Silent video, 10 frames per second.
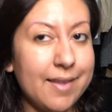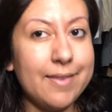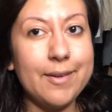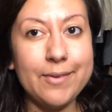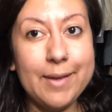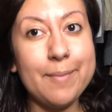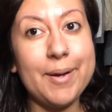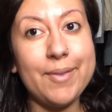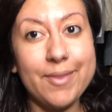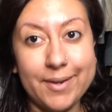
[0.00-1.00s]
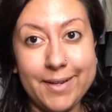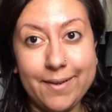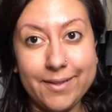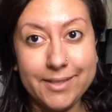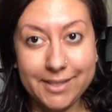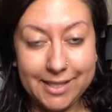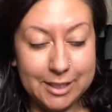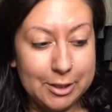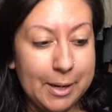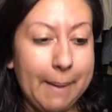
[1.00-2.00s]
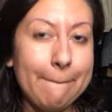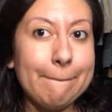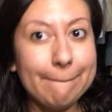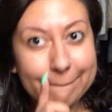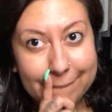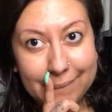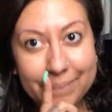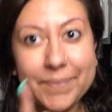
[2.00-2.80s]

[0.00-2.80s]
They're like about $30 each. Mm-hmm.